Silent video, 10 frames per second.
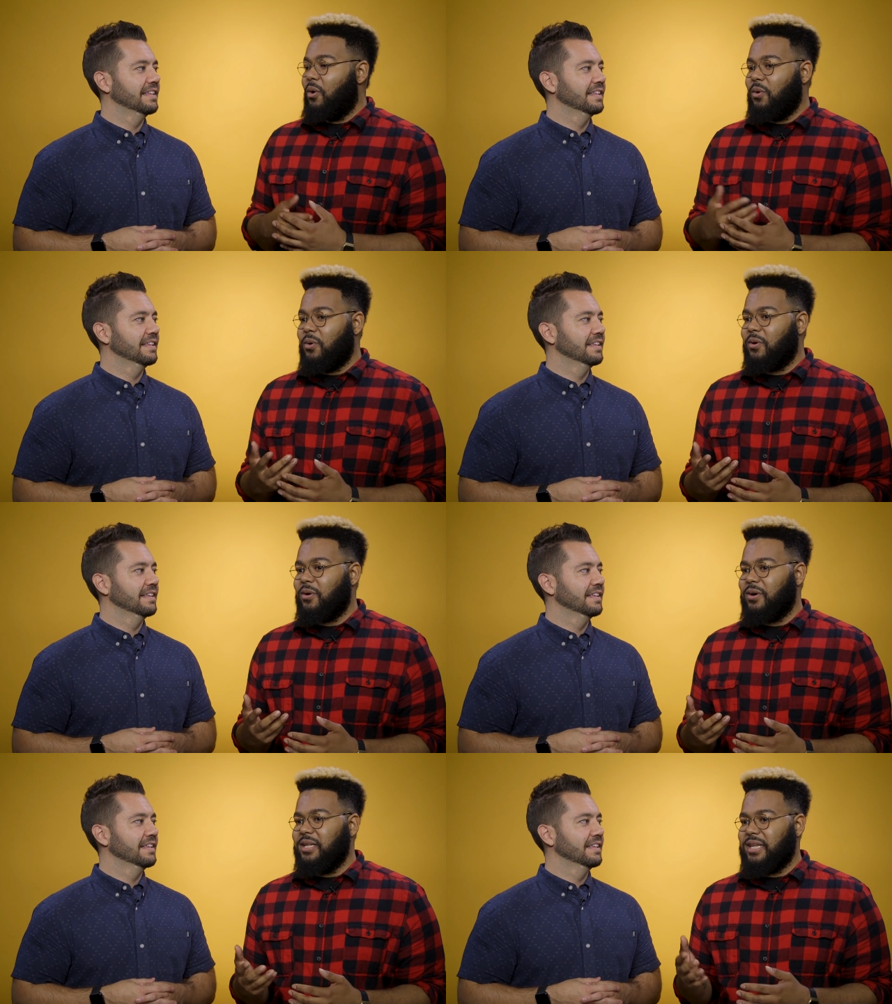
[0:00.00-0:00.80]

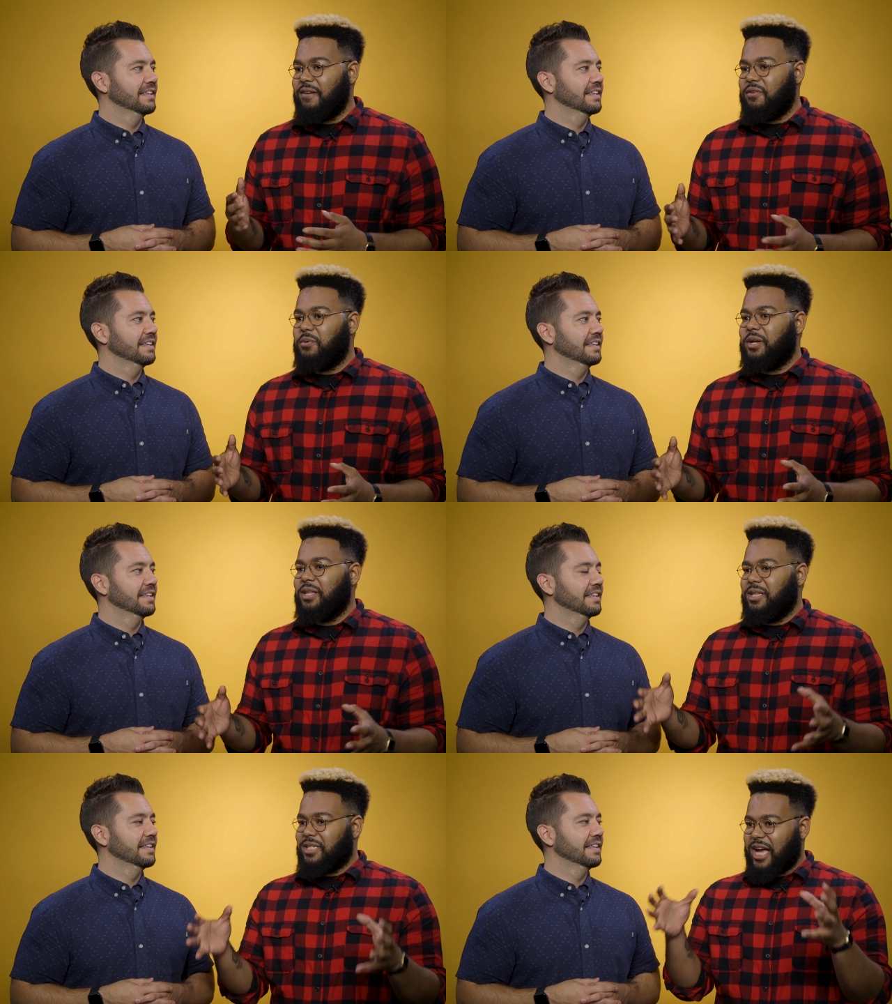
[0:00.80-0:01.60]
Speaker 1: Or is everyone
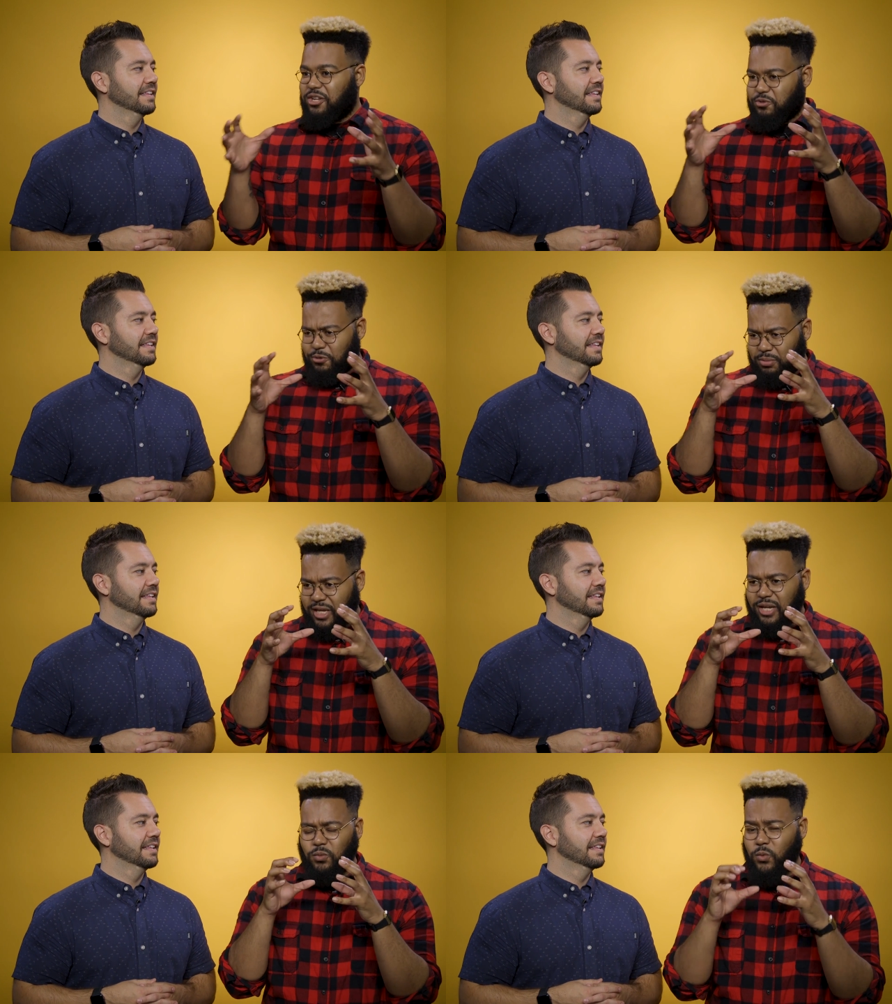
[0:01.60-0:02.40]
in this astral
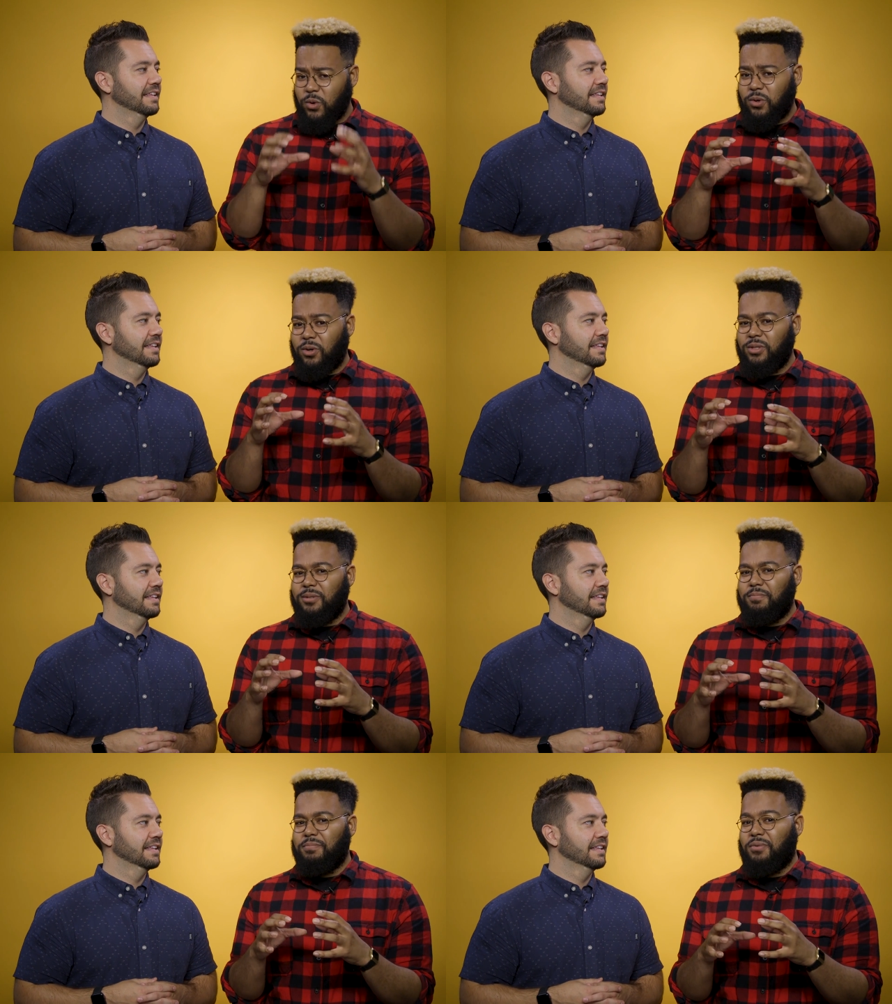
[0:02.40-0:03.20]
plane
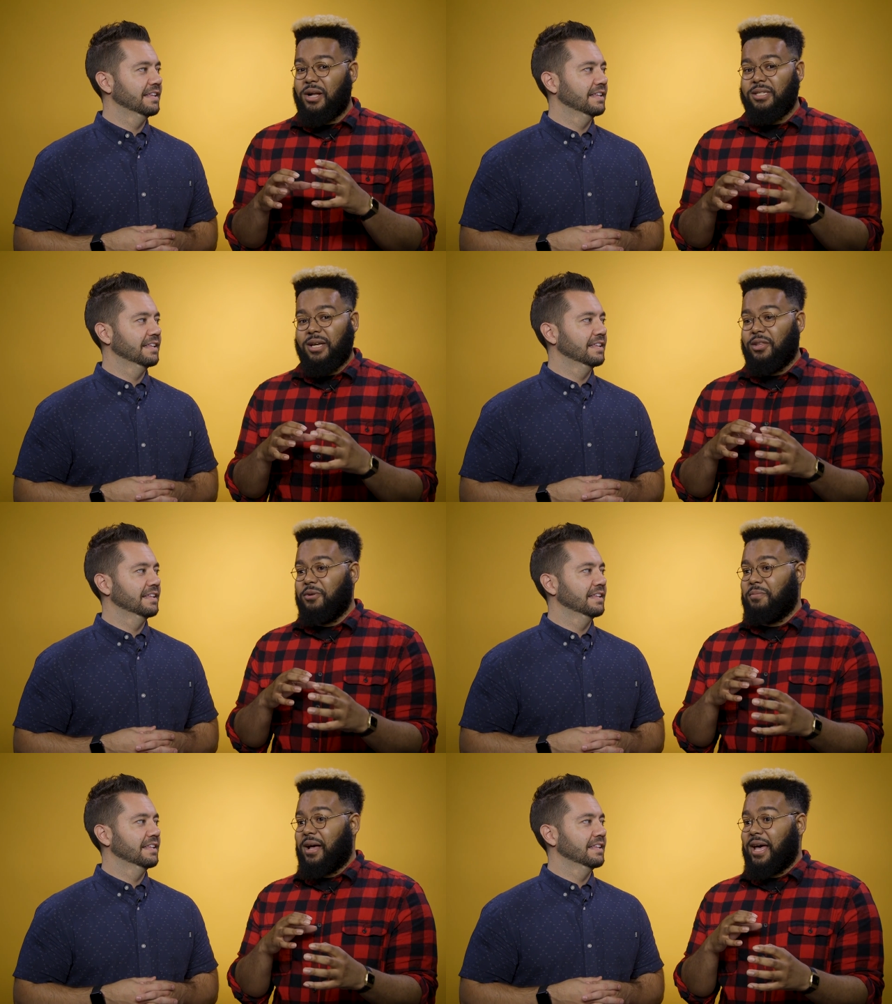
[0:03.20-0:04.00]
world brought
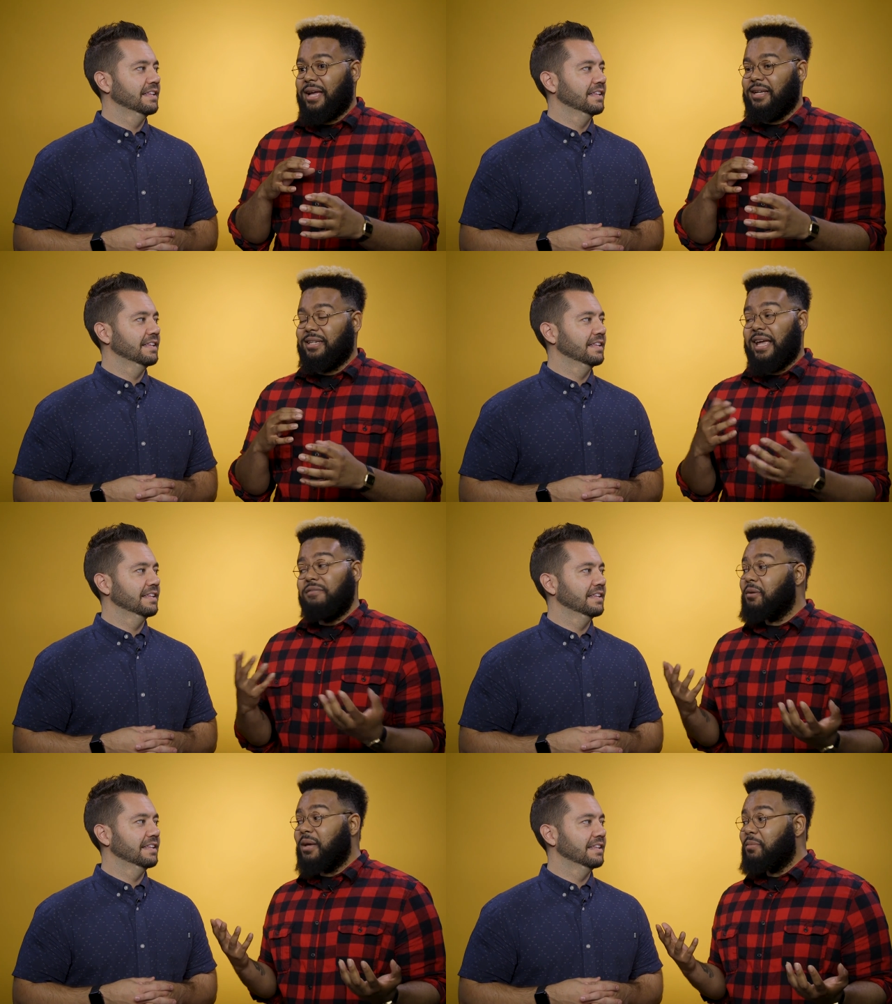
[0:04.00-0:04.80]
together by
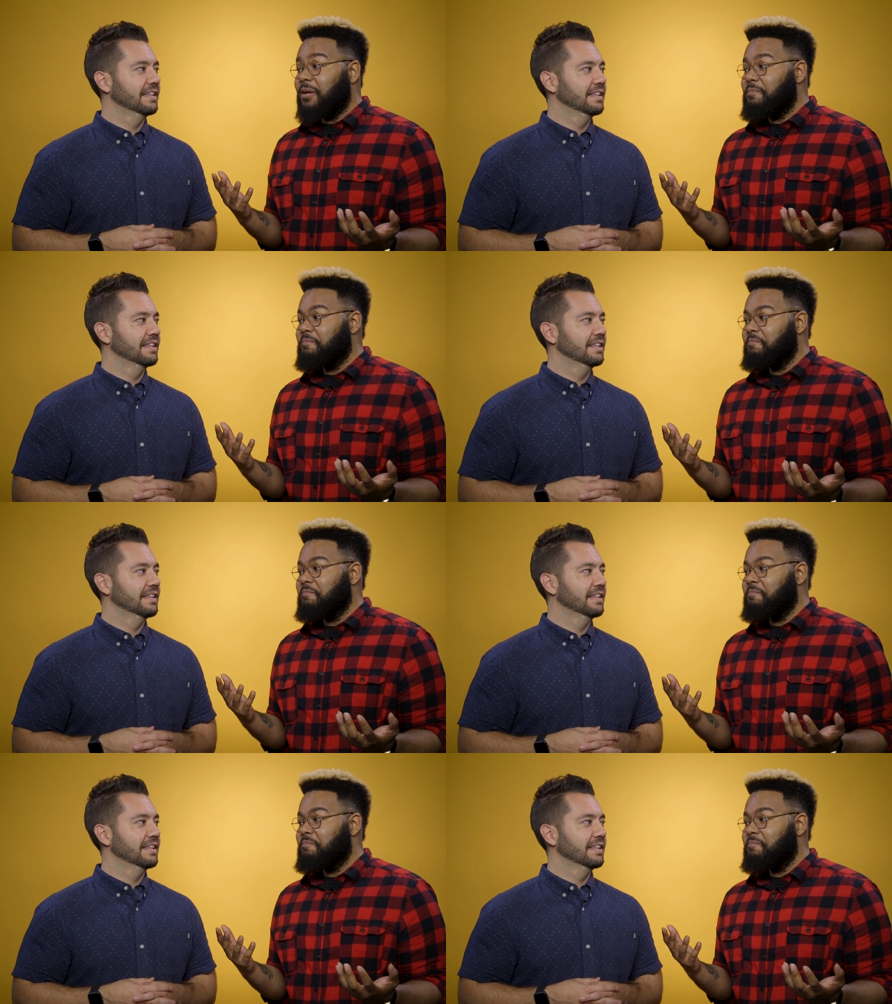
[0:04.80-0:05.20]
David, maybe?